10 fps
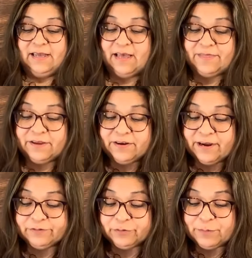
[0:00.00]
Then you'll
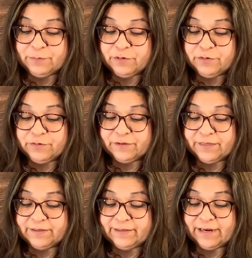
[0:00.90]
have to remove
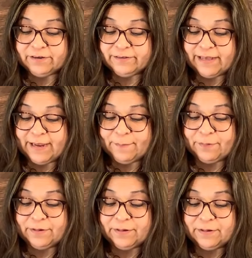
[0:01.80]
the tear tape,
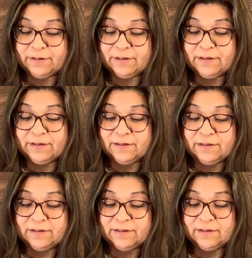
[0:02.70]

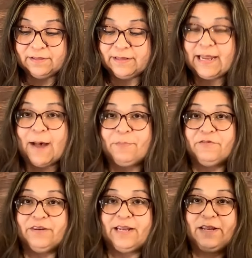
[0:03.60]
the top
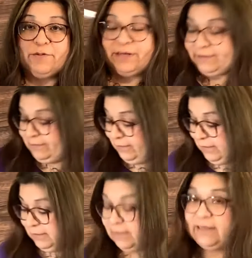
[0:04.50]
of it anyways.
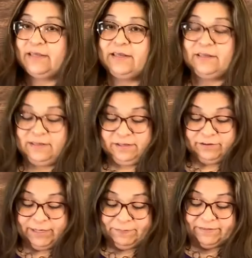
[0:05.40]
We'll
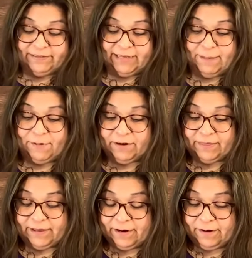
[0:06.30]
keep the sticky part
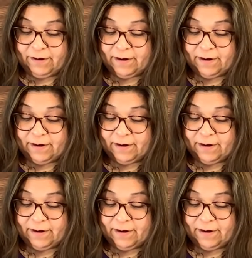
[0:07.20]
there.